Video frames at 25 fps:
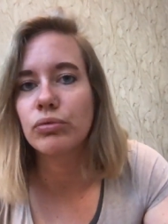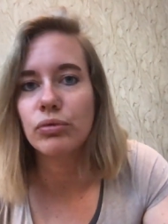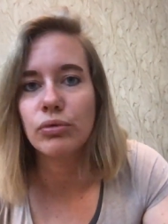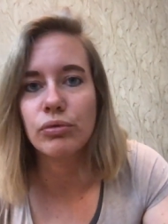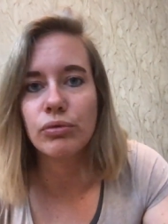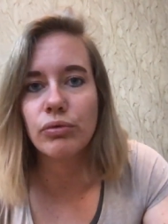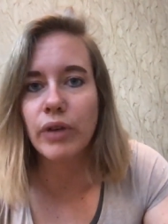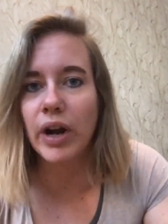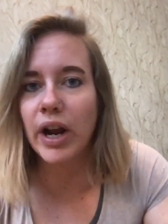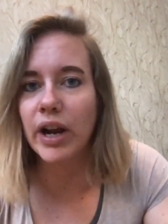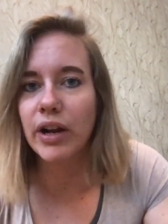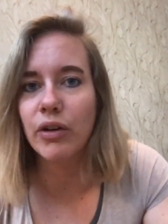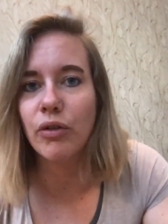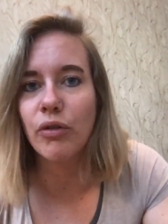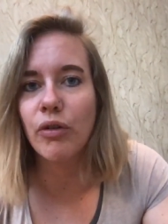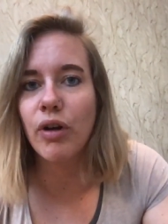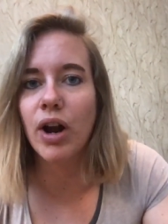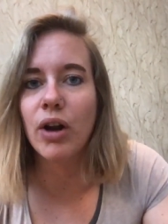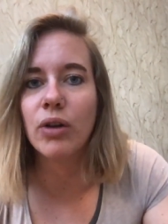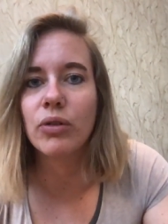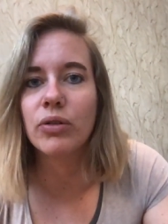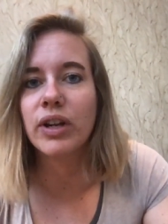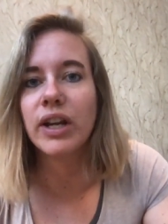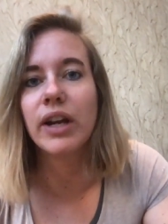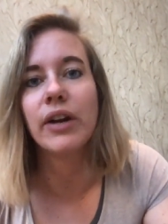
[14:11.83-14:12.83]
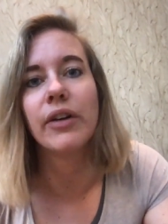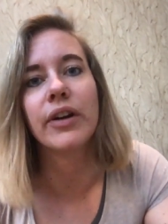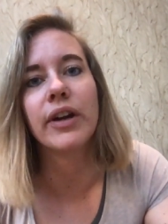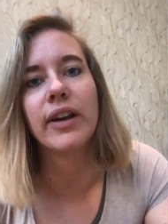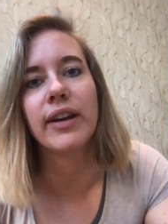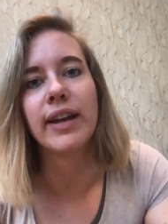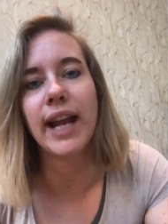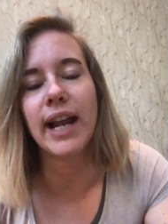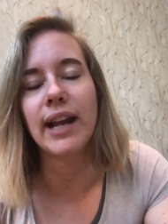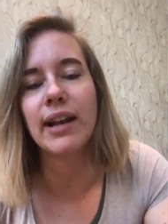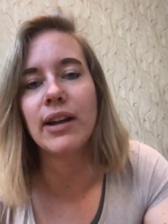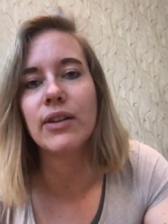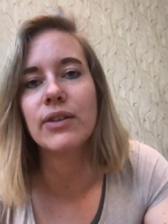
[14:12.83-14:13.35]
ride around here in the
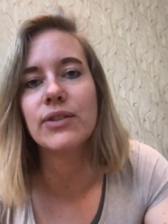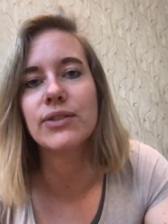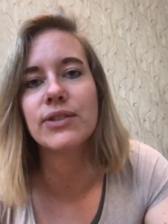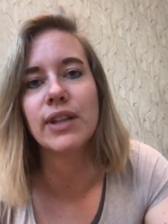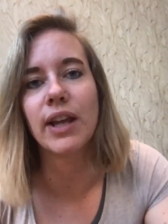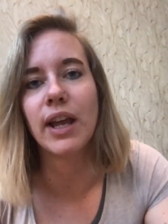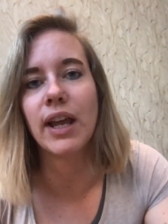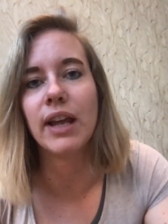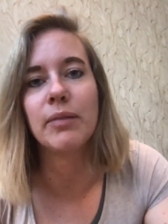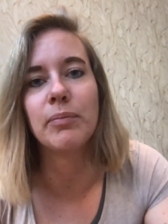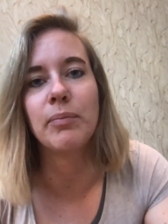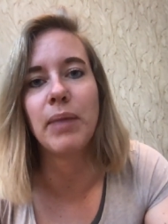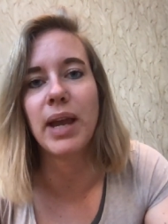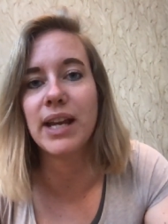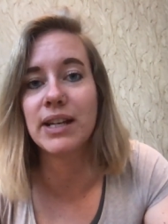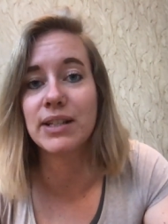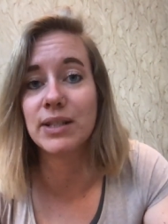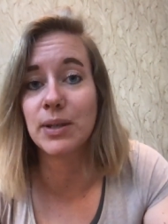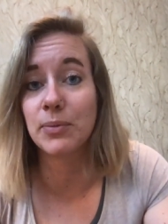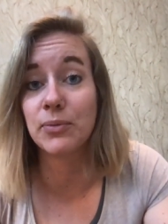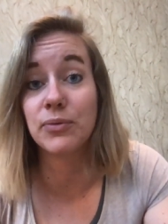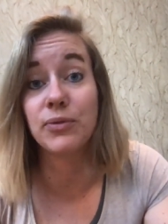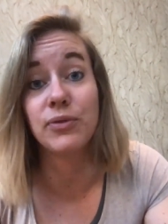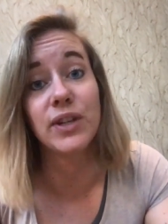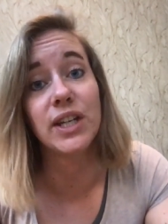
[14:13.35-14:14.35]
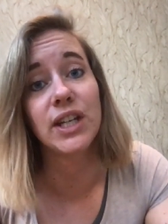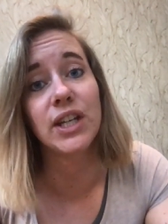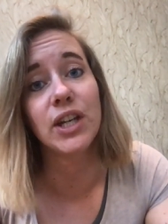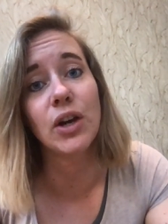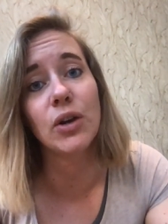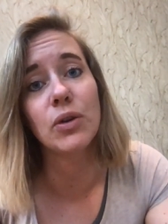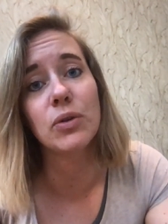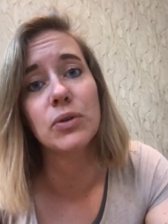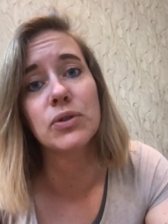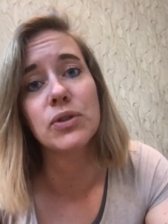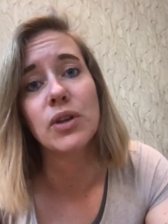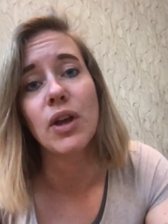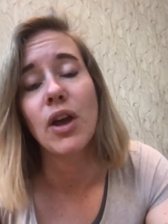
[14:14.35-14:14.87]
Netherlands and make some
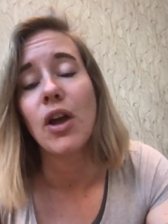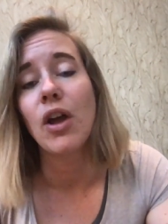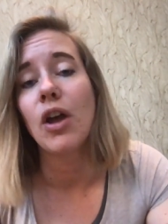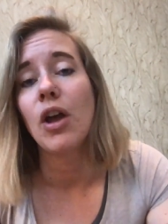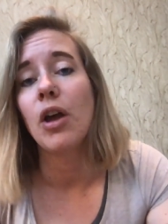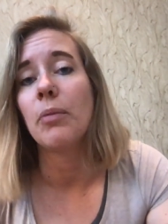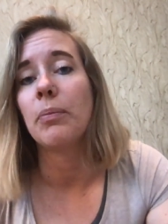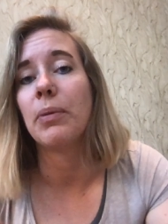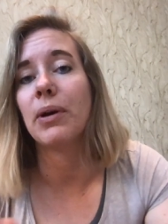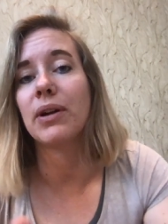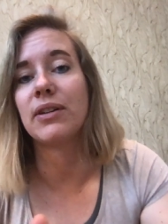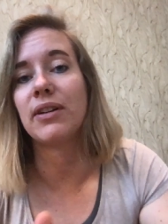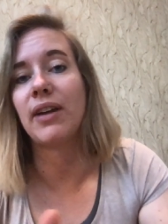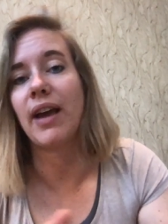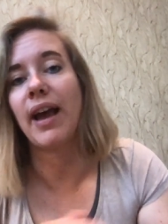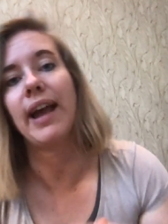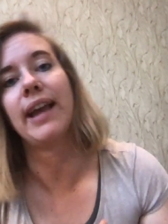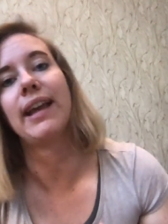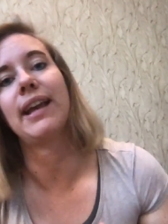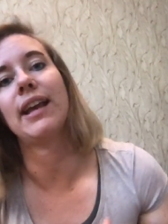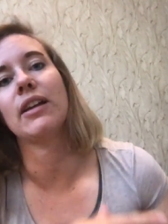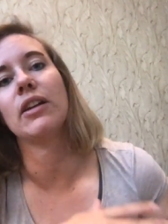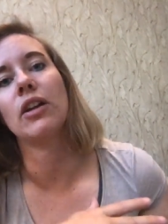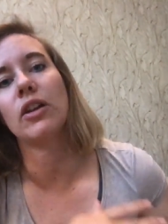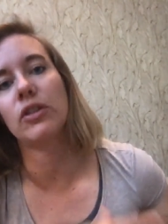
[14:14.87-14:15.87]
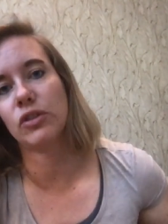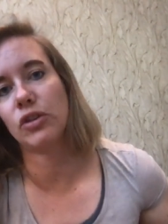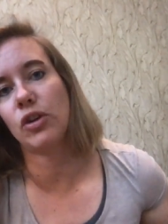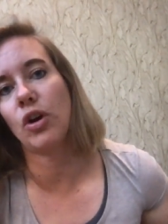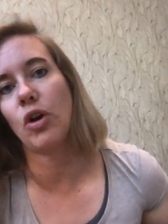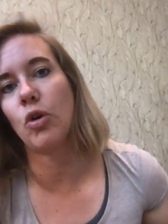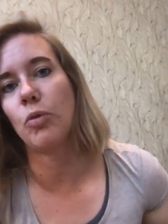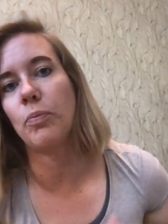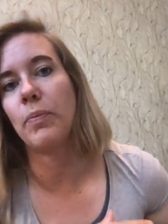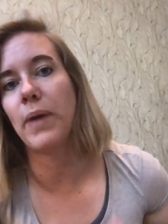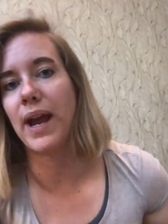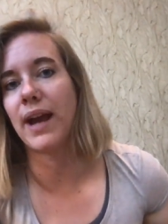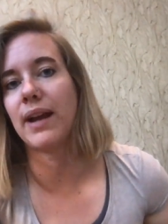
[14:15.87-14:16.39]
videos, but I cannot
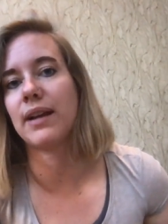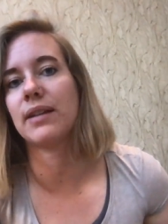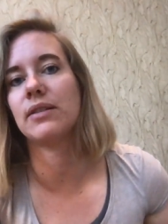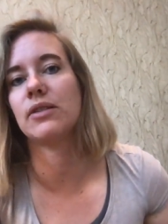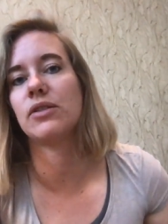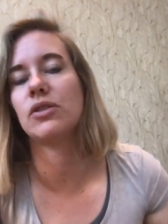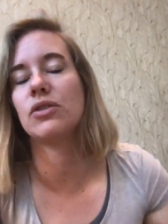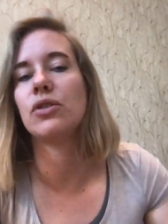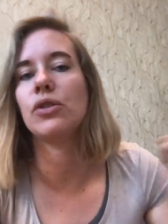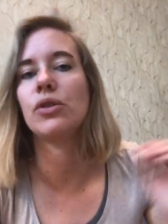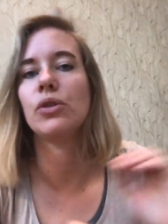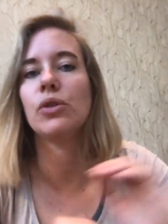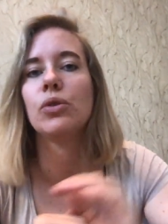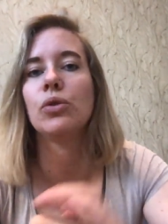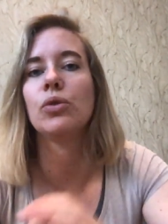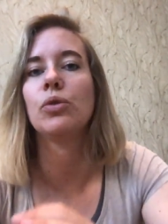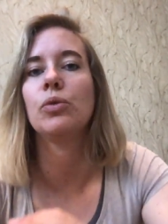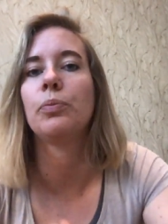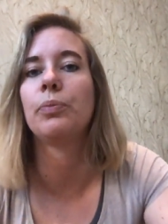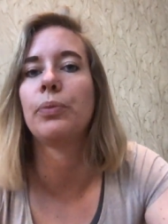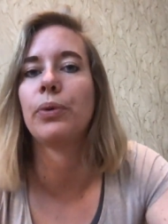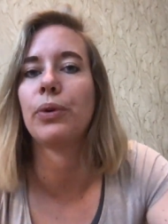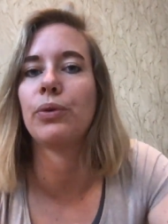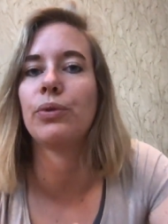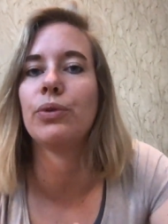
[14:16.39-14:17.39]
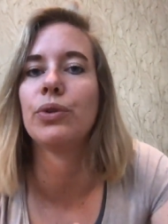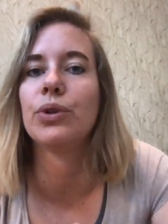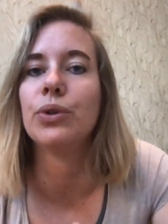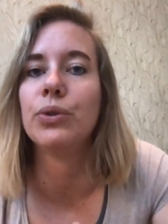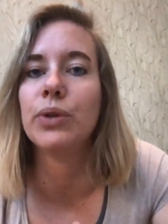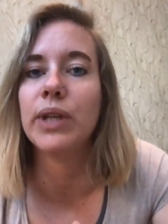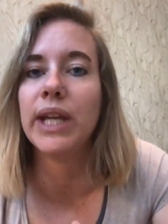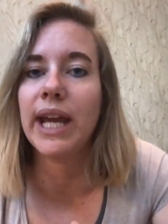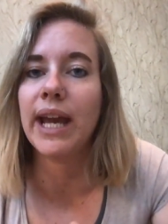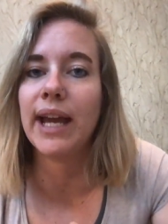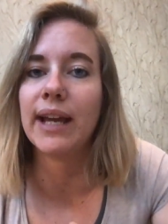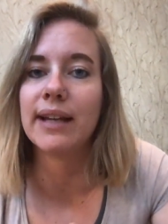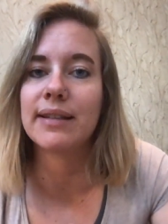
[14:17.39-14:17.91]
go back to Peru
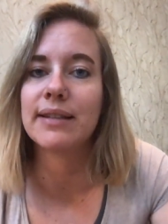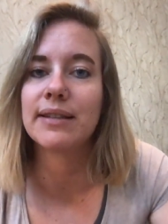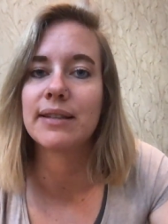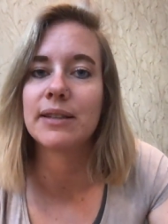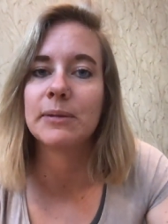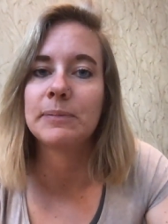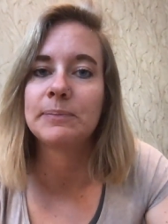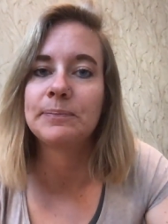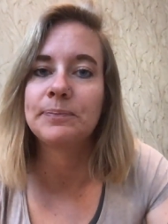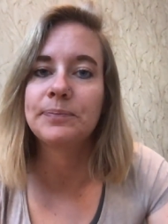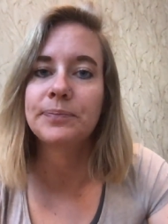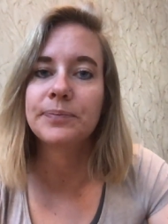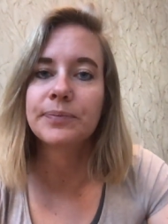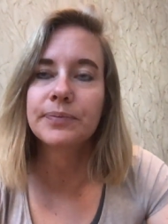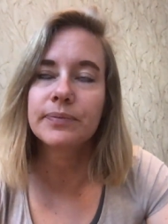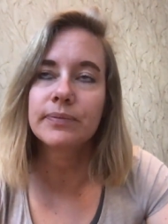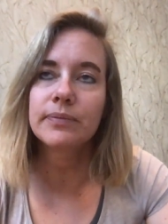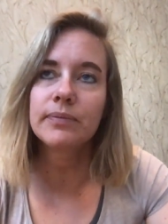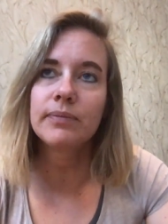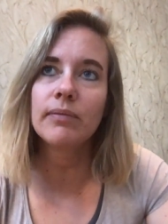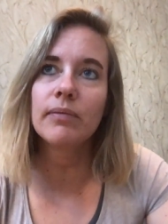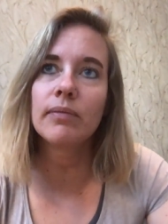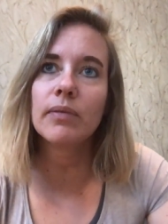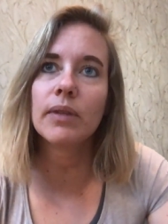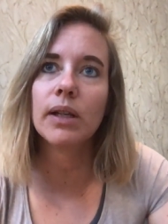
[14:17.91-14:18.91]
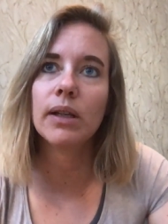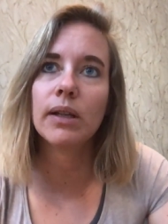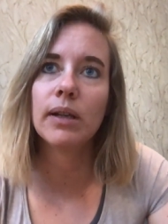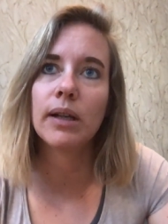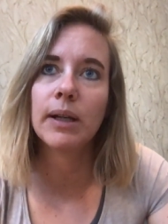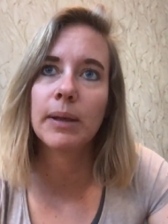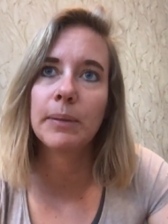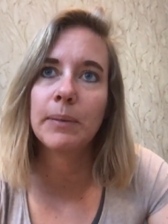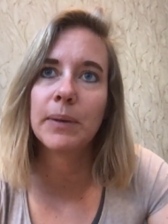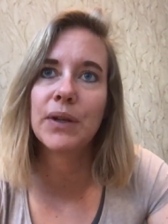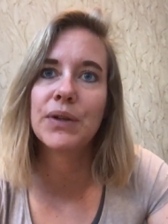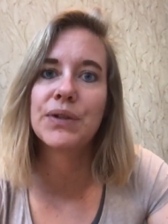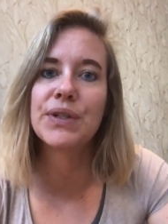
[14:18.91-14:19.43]
yet,
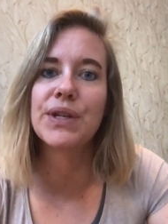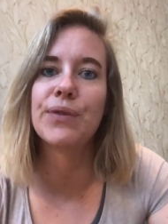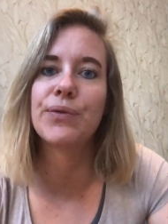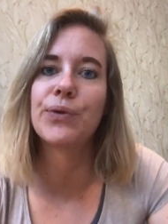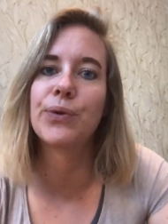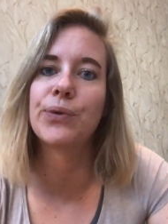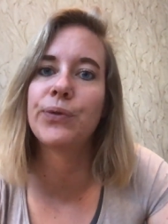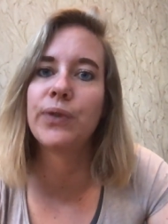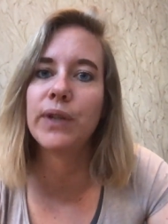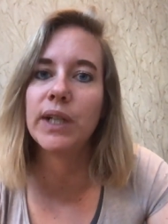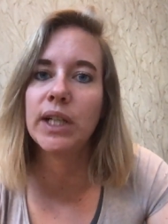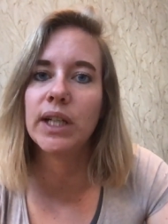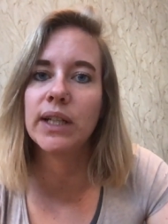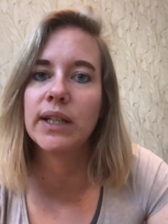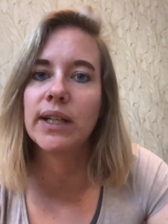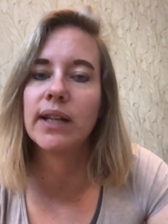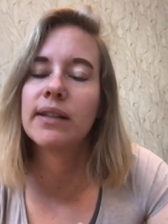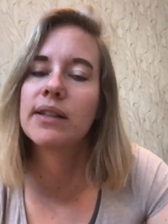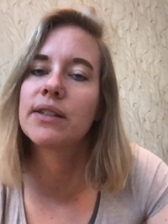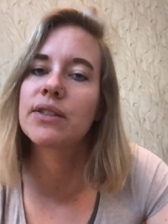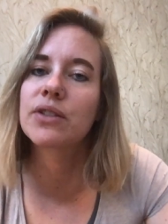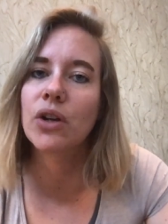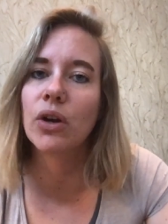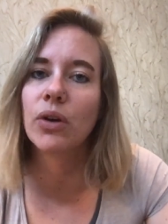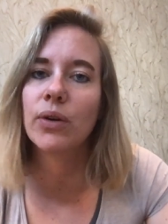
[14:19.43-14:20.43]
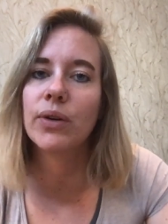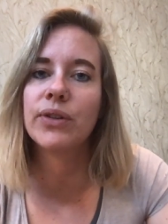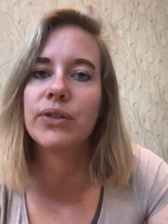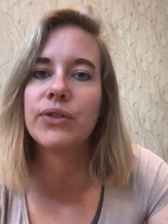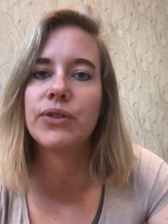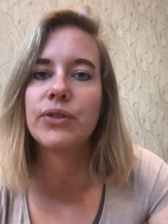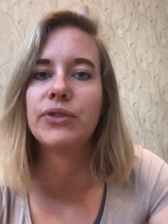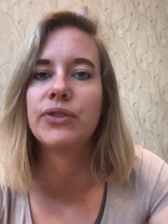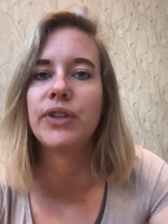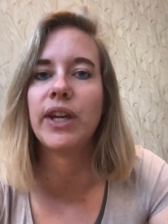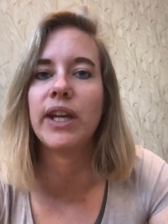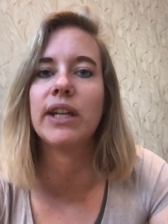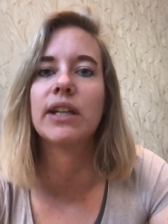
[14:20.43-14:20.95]
because I have a feeling that it's going
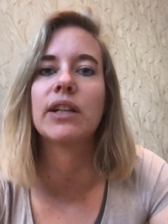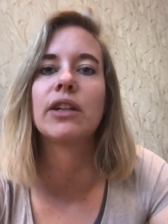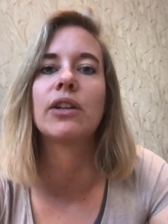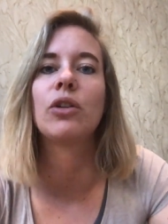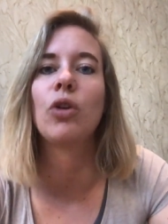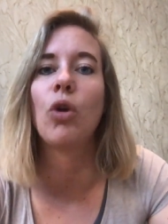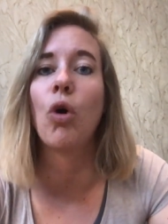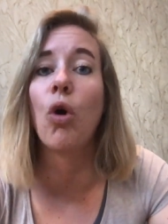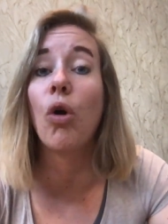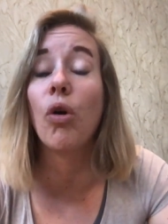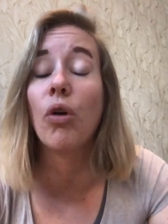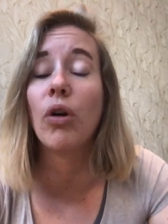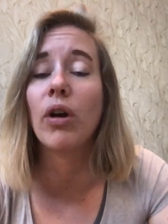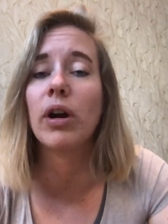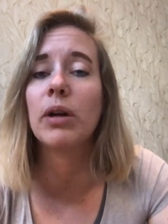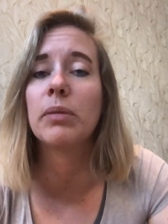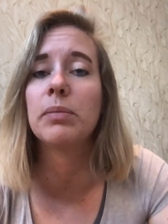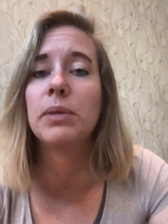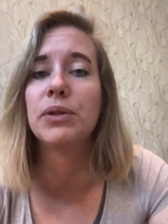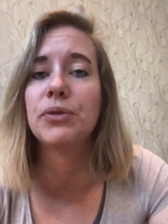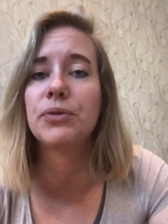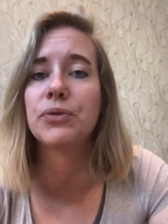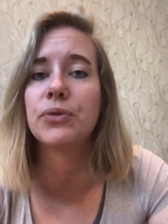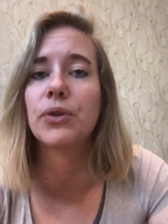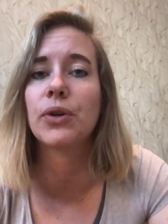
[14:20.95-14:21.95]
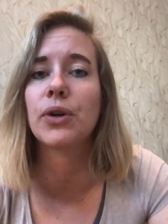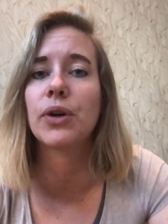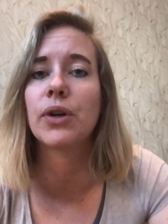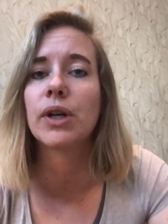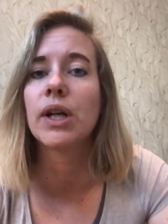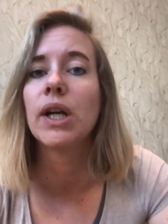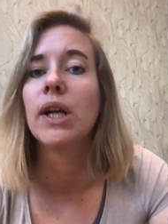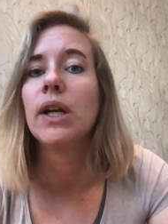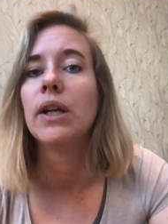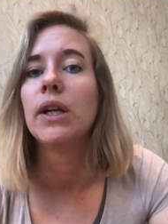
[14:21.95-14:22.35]
to take longer before,